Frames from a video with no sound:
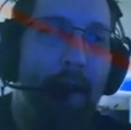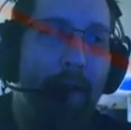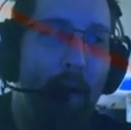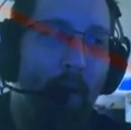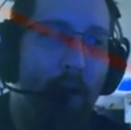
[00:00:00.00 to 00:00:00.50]

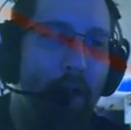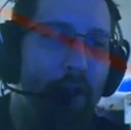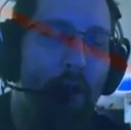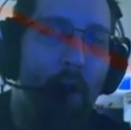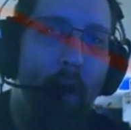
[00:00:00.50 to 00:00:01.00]
they were
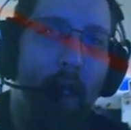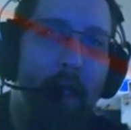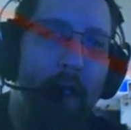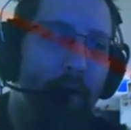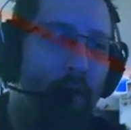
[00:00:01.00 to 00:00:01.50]
enjoying
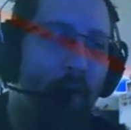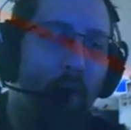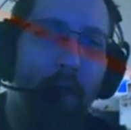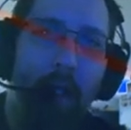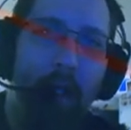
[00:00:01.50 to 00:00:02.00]
that was
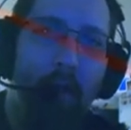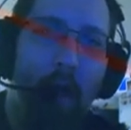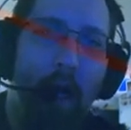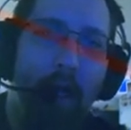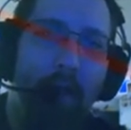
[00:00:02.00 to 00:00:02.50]
working
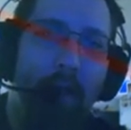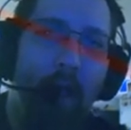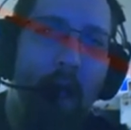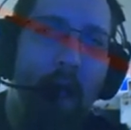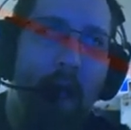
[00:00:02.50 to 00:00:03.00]
great
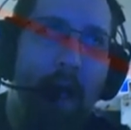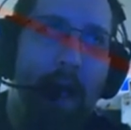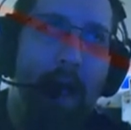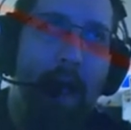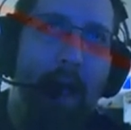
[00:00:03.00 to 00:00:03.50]

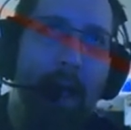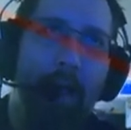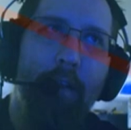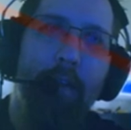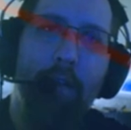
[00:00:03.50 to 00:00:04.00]

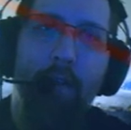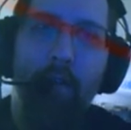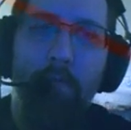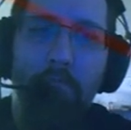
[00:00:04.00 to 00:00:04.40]
and